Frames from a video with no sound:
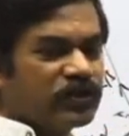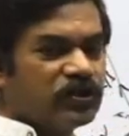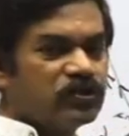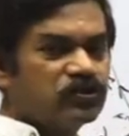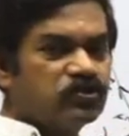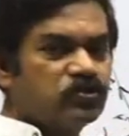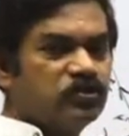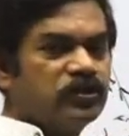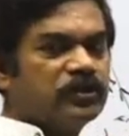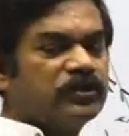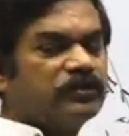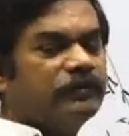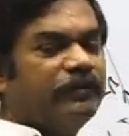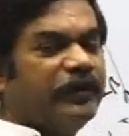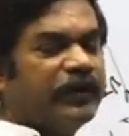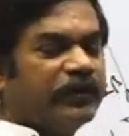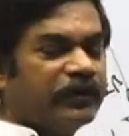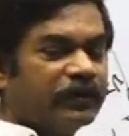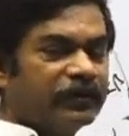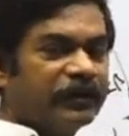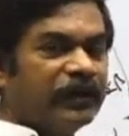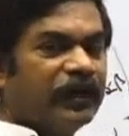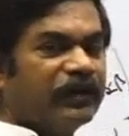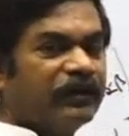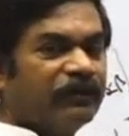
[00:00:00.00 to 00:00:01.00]
so it's
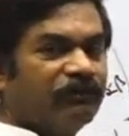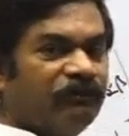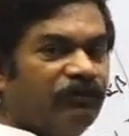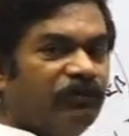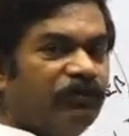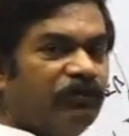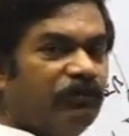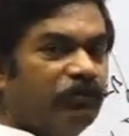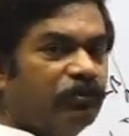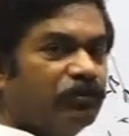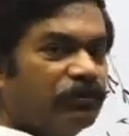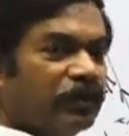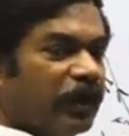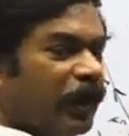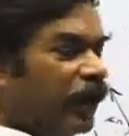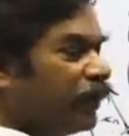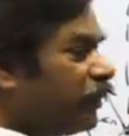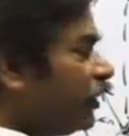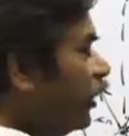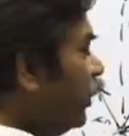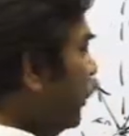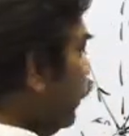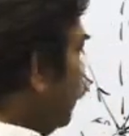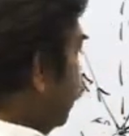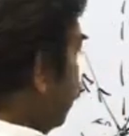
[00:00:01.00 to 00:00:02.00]
better that if we use that,
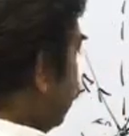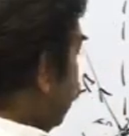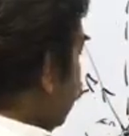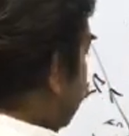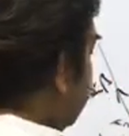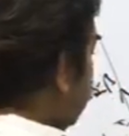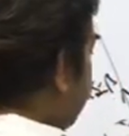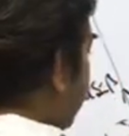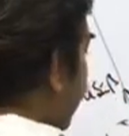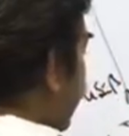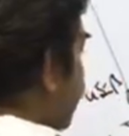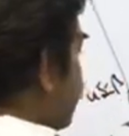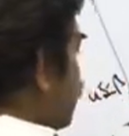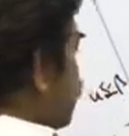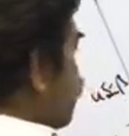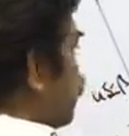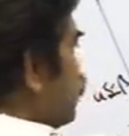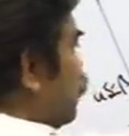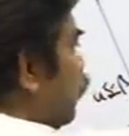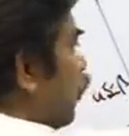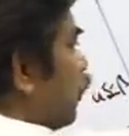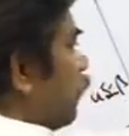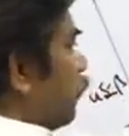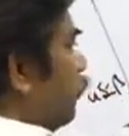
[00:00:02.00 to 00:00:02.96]
this direction is what?